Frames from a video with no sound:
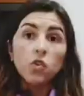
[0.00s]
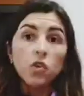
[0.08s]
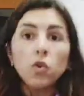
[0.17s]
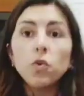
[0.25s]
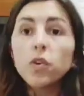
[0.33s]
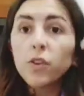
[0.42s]

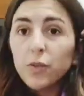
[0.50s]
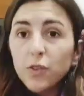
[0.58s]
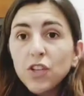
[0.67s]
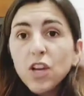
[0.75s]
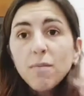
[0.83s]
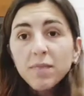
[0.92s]
So look,
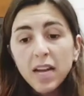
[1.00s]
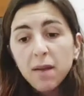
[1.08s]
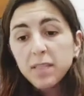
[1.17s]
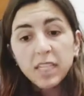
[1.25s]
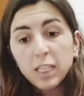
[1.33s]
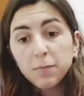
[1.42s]

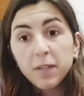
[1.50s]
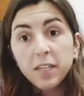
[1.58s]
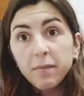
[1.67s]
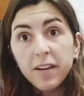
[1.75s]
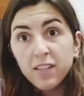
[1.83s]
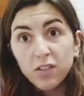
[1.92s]
sometimes
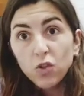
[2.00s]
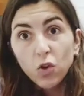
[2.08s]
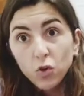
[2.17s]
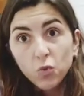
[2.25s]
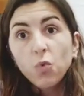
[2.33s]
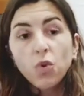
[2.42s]
experiments
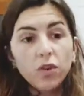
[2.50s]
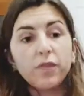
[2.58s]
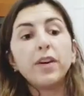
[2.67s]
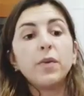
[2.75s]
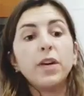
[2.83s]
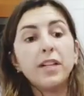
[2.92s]
don't work
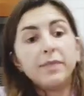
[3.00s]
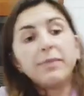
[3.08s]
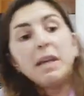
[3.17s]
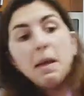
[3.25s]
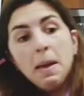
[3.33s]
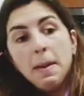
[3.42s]
very well.
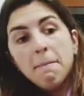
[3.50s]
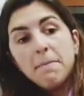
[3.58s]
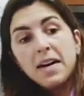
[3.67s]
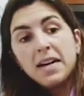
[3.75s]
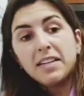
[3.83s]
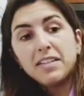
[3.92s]

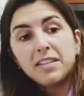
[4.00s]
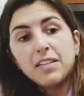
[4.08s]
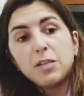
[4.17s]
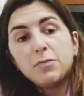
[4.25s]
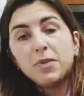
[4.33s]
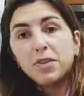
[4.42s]
My star
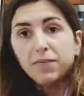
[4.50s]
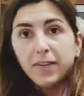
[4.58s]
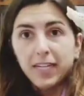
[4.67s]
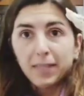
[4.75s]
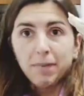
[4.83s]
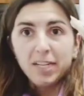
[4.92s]
is
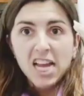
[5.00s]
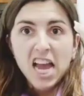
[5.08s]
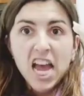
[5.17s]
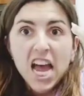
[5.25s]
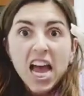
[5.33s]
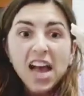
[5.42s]
perfect, but
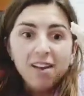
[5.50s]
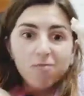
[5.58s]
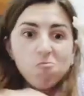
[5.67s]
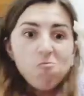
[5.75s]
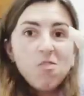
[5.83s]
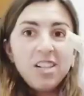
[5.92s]

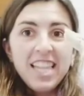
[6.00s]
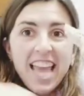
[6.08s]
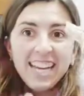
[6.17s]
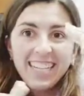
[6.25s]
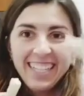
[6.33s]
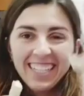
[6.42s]
wool
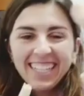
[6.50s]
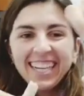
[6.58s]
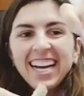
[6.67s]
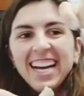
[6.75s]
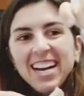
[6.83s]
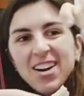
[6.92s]
leg
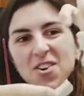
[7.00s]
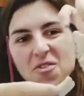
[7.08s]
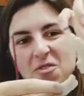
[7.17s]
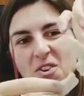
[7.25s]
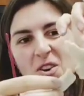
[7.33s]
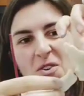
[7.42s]

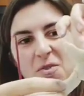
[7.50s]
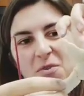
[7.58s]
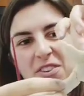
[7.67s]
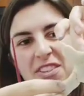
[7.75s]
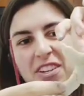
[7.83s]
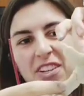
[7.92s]

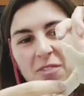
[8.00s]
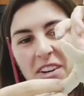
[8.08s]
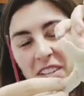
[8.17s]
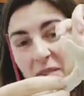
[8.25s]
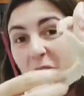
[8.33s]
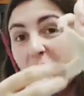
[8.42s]
was gonna
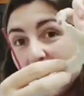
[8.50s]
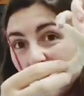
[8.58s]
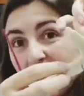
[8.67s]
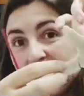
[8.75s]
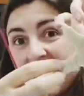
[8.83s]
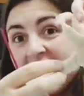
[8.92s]
waste. I'm going
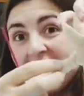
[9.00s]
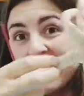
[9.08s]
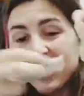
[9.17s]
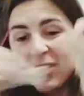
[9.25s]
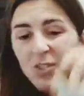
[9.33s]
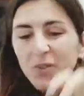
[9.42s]
to stick
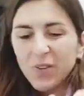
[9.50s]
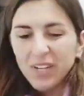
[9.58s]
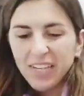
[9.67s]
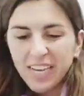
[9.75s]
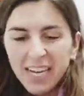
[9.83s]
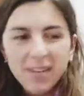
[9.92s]
it too,
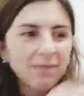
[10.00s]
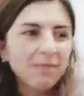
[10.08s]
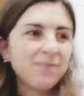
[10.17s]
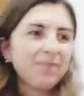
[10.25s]
okay?